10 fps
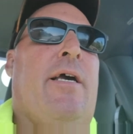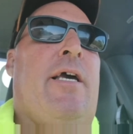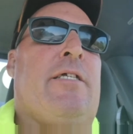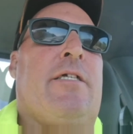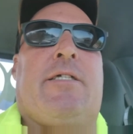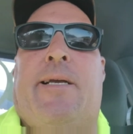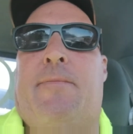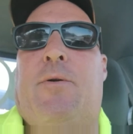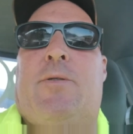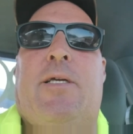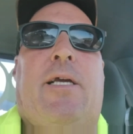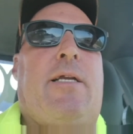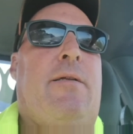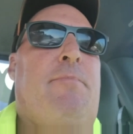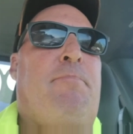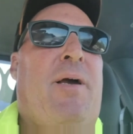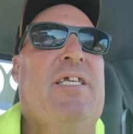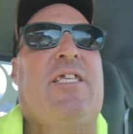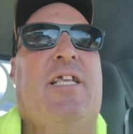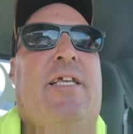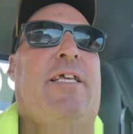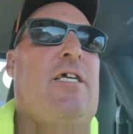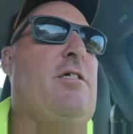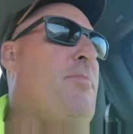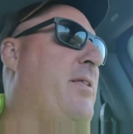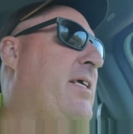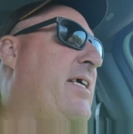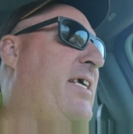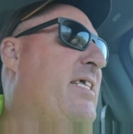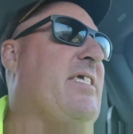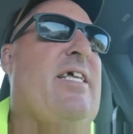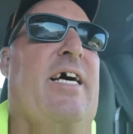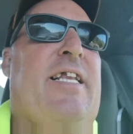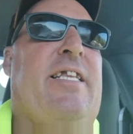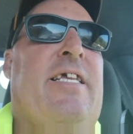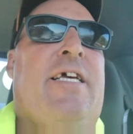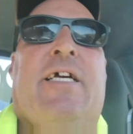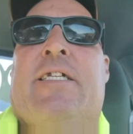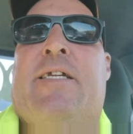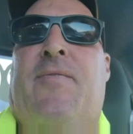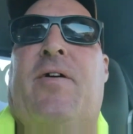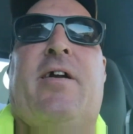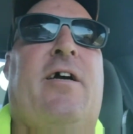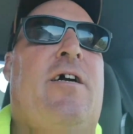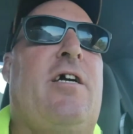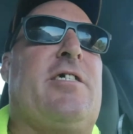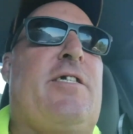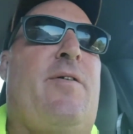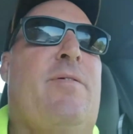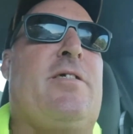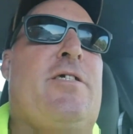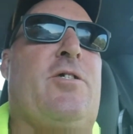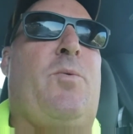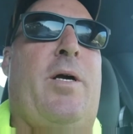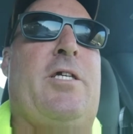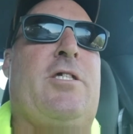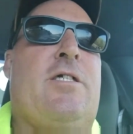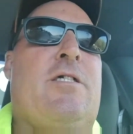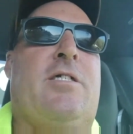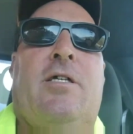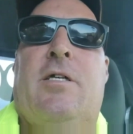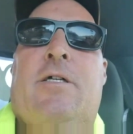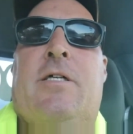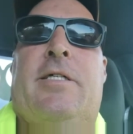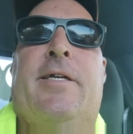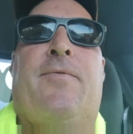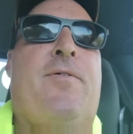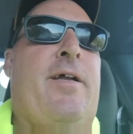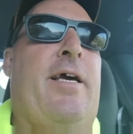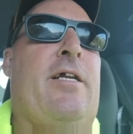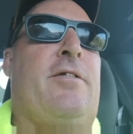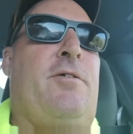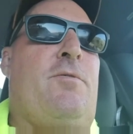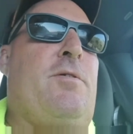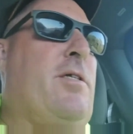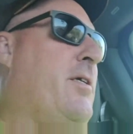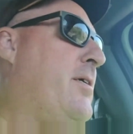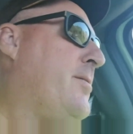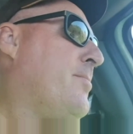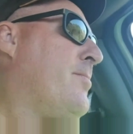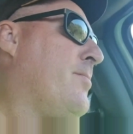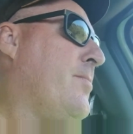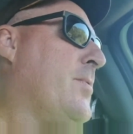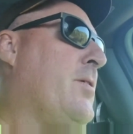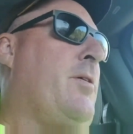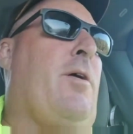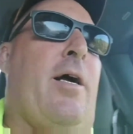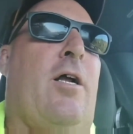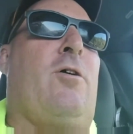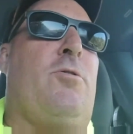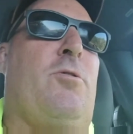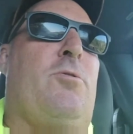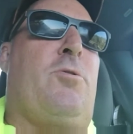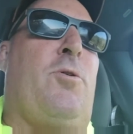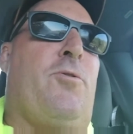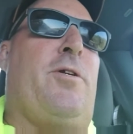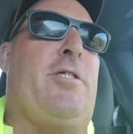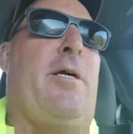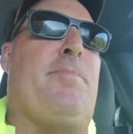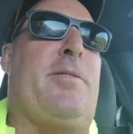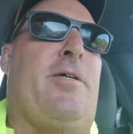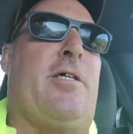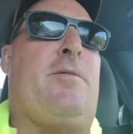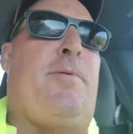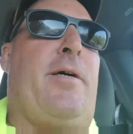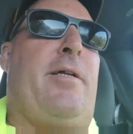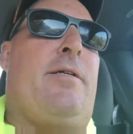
it's the same routine. Basically, it is, but then again, it's not. Different cars, different situations, different attitudes. You know, I can go do two, three jump starts, but